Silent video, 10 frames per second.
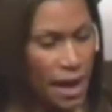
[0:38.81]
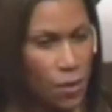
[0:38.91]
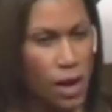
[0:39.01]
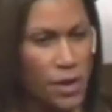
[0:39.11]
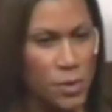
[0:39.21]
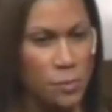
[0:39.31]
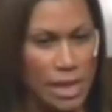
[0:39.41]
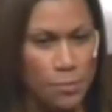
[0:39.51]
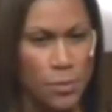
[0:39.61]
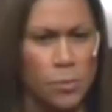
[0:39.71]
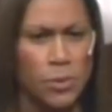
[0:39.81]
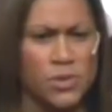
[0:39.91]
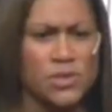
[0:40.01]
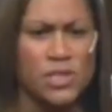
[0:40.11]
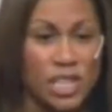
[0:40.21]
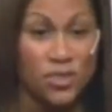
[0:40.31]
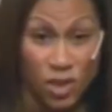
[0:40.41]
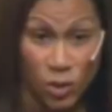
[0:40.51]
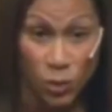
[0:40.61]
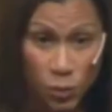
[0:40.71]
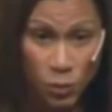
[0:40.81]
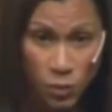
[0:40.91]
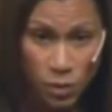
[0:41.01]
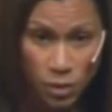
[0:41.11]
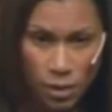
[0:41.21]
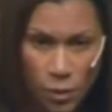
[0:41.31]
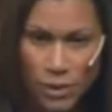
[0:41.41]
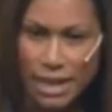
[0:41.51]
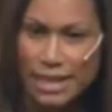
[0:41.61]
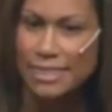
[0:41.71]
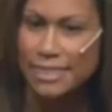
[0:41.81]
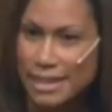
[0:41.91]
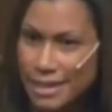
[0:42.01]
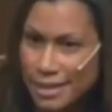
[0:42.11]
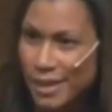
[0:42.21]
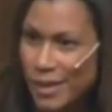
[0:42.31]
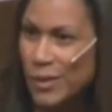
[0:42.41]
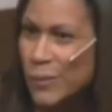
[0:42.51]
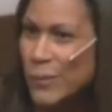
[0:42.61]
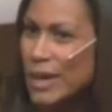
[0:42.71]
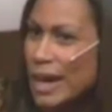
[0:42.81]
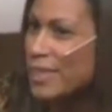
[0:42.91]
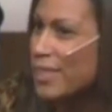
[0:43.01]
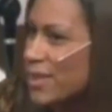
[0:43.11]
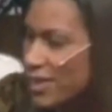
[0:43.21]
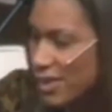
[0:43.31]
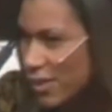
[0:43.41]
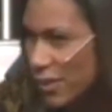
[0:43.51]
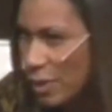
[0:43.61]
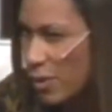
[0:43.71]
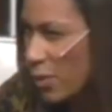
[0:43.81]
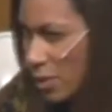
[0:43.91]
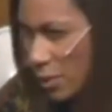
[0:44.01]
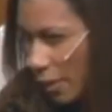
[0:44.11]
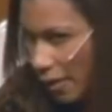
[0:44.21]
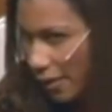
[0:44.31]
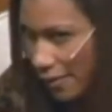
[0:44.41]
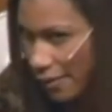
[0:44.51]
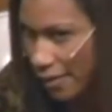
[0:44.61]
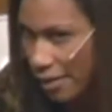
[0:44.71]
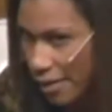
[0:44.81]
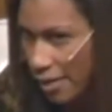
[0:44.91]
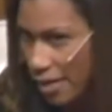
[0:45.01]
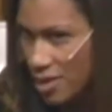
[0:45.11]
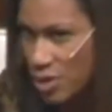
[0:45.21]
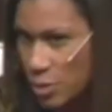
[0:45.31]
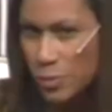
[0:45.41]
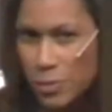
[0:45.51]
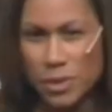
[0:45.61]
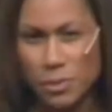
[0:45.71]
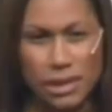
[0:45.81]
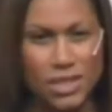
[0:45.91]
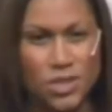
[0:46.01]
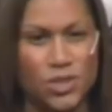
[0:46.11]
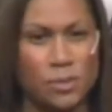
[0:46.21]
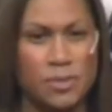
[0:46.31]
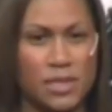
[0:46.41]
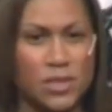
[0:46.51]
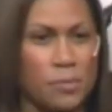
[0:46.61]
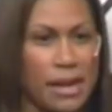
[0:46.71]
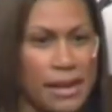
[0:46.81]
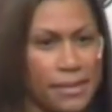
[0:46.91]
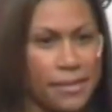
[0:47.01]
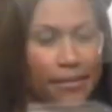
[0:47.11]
How other people perceive you, what I think when I look at you about who you are, and the relationships that you make.